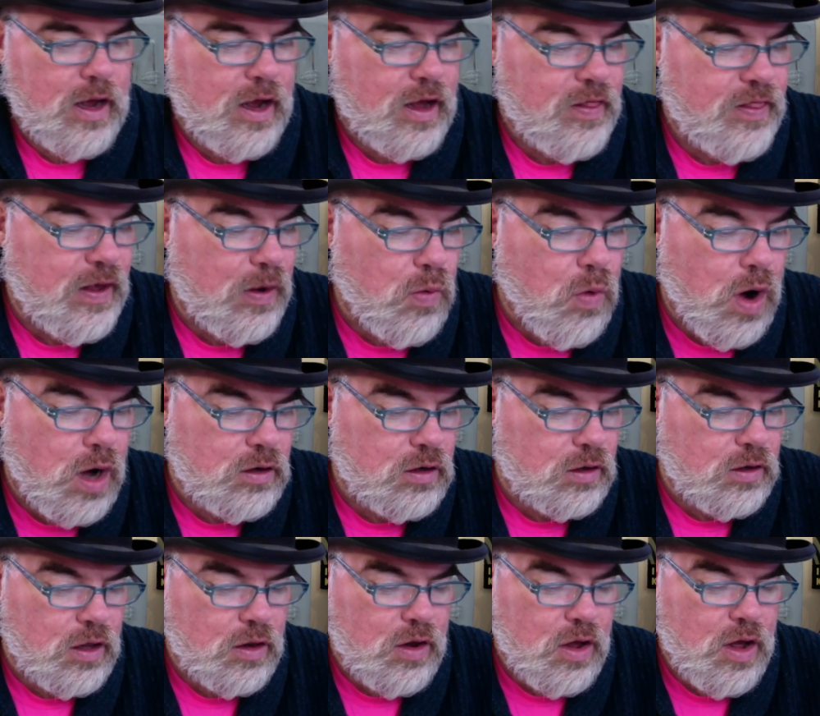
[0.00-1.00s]
They
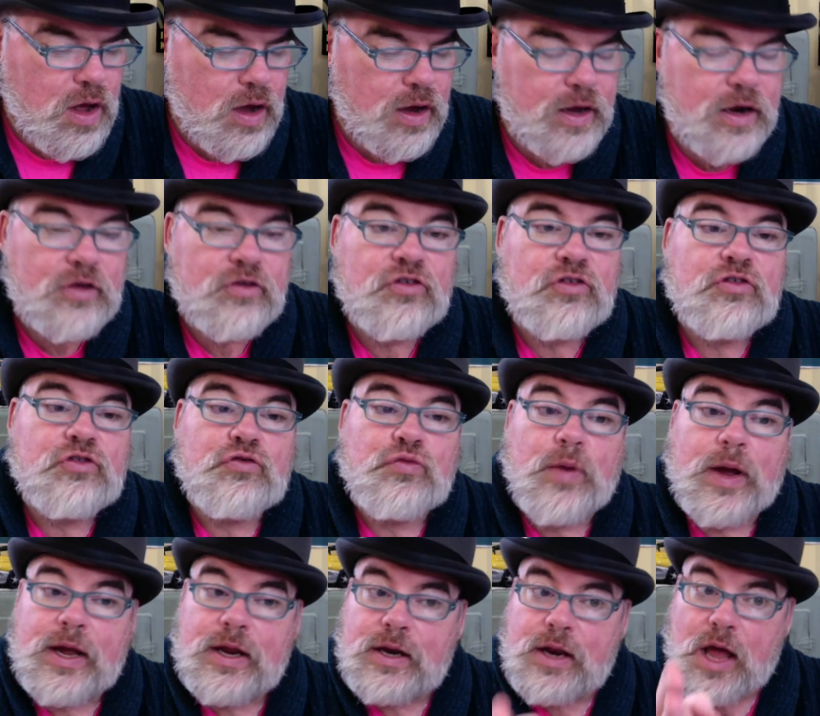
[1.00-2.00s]
waddled along in a
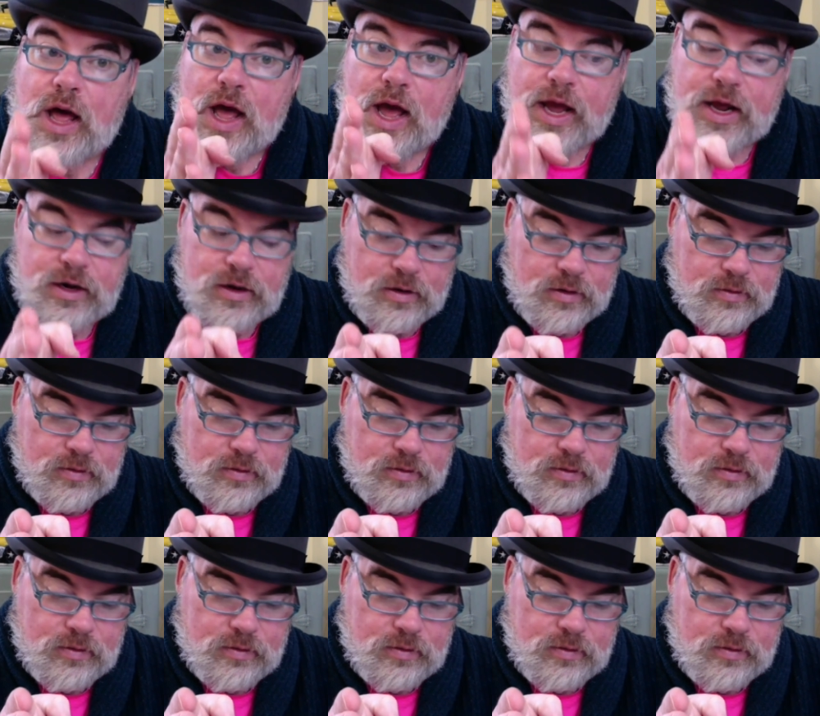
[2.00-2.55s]
straight line.